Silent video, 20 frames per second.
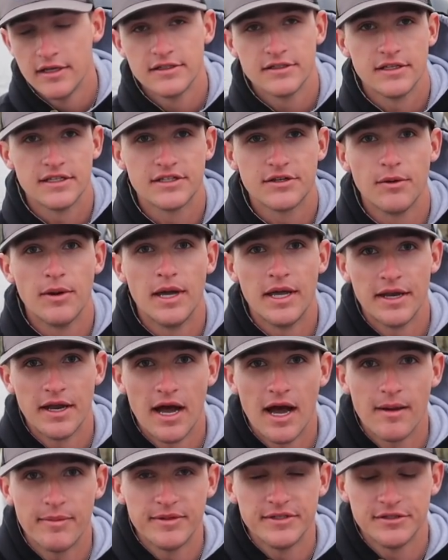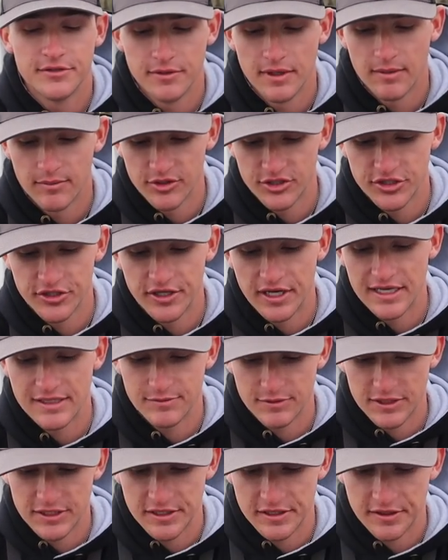So let's go ahead and hop into it. I'm gonna show you
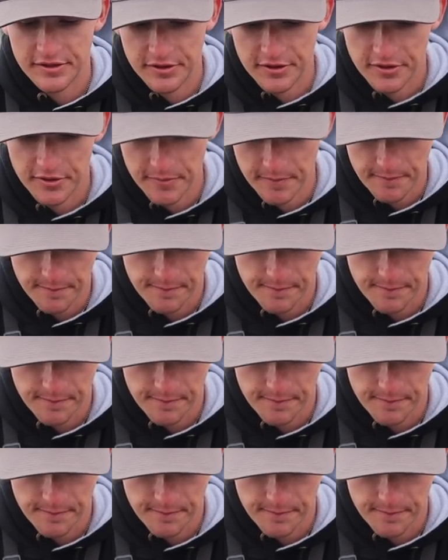guys what's in here.